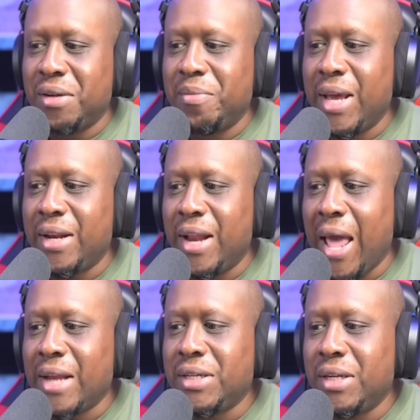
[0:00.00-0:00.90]
man, it
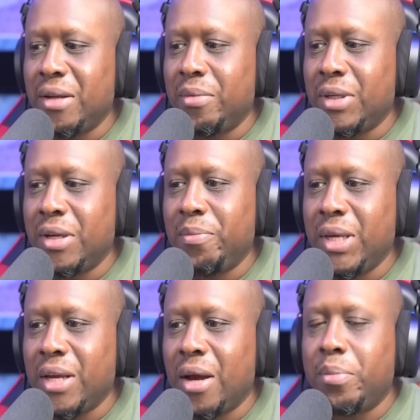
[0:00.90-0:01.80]
actually could, could
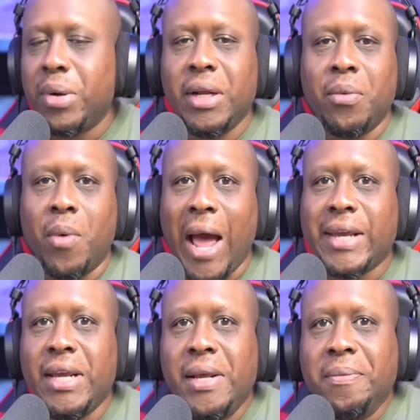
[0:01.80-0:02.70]
be uh, pretty
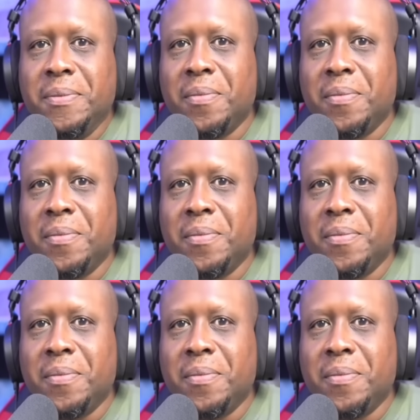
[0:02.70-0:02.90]
rocky.